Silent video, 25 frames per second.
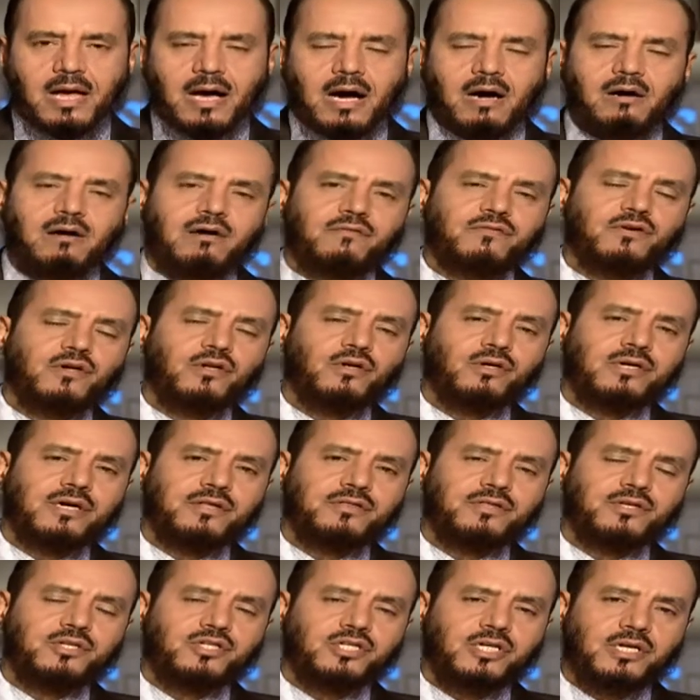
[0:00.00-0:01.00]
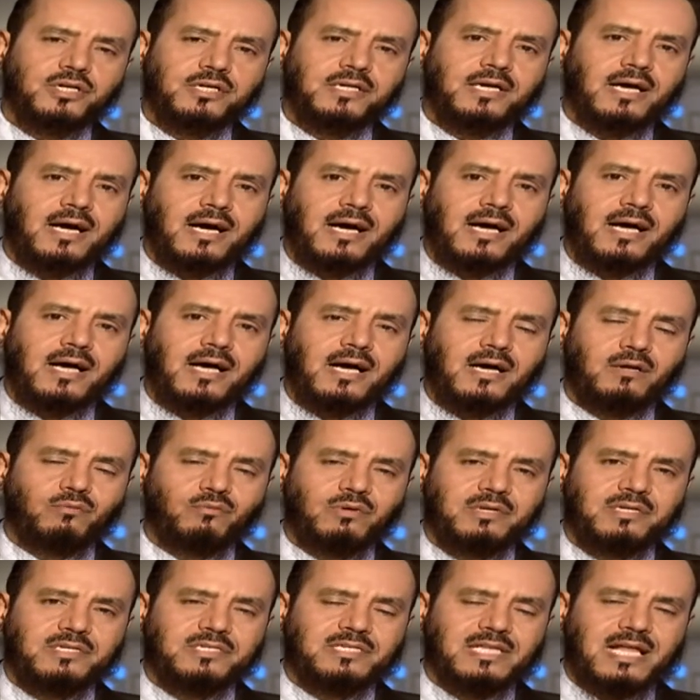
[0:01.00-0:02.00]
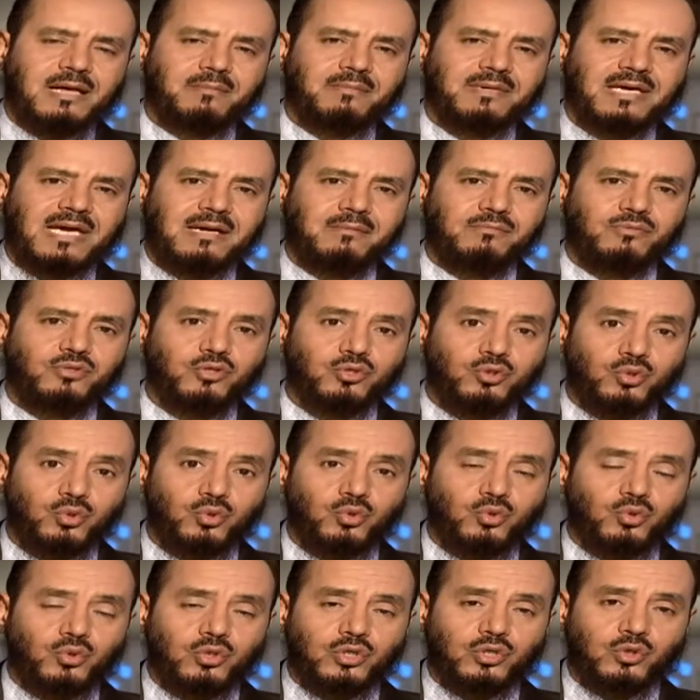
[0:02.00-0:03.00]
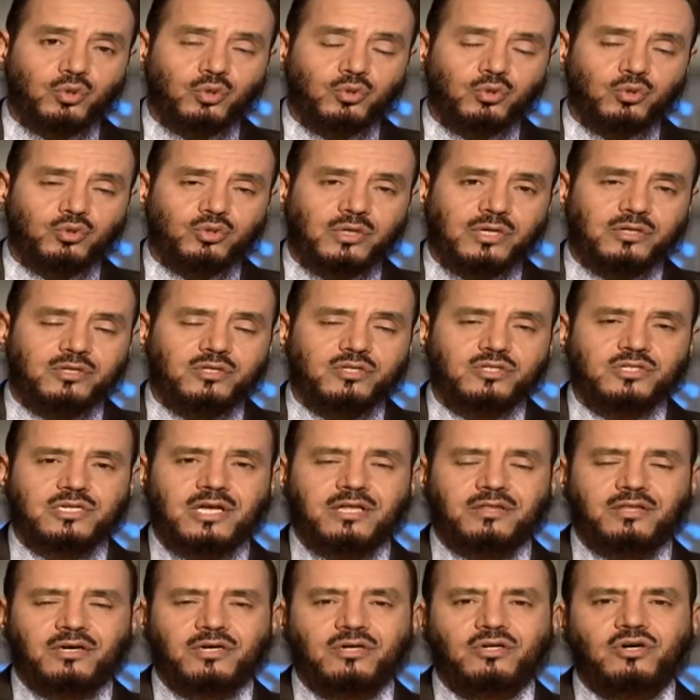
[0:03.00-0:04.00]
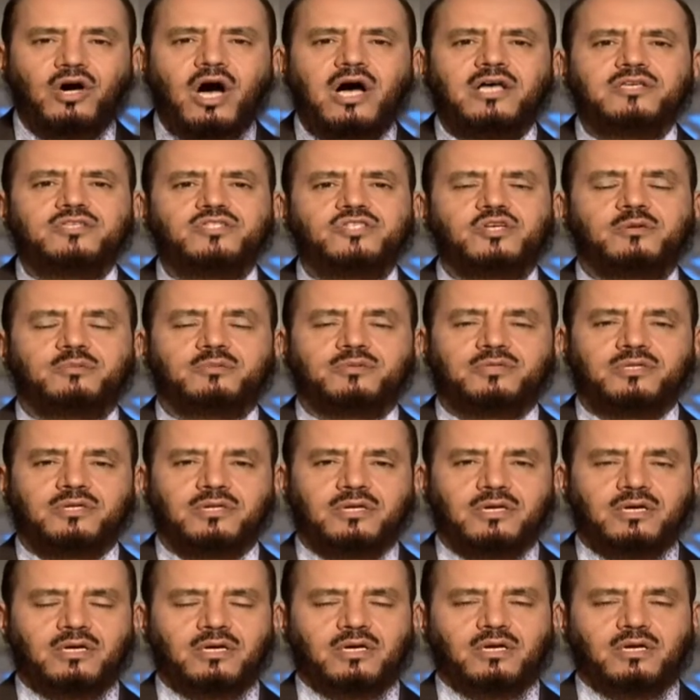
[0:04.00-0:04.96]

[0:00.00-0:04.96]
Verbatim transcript: However, look at the Sharia and what Islam came to do in order to understand the concept